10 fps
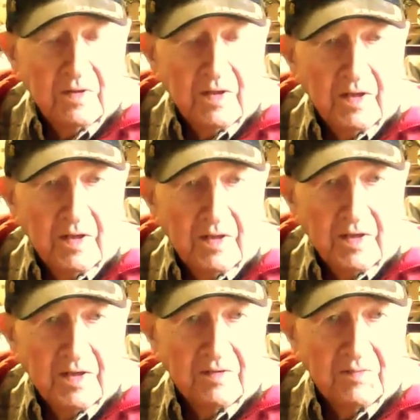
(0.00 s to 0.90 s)
uh,
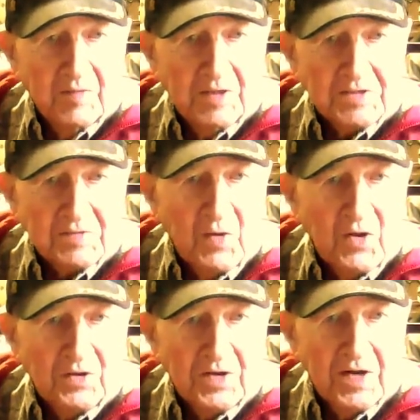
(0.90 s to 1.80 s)
in a much
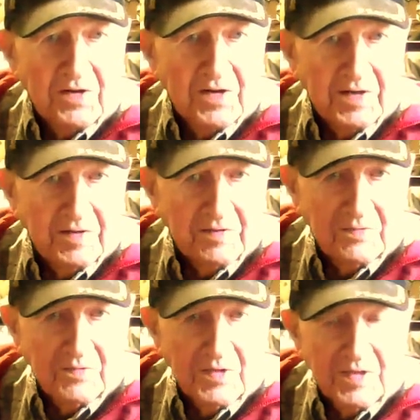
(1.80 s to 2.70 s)
smaller area
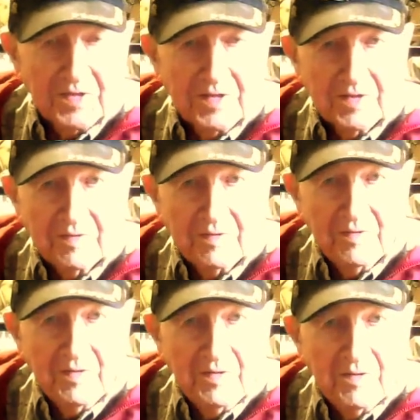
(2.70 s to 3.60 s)
with the
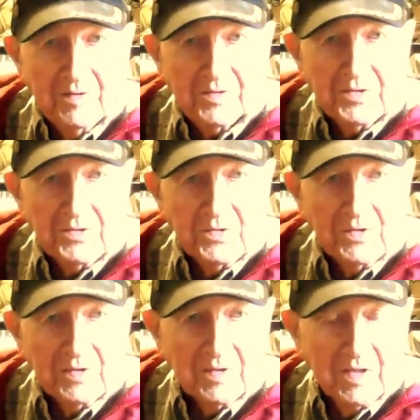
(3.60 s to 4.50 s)

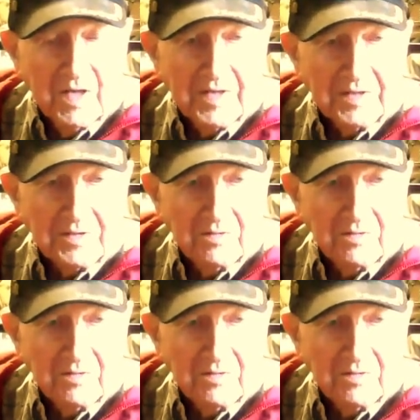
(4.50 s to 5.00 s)
two light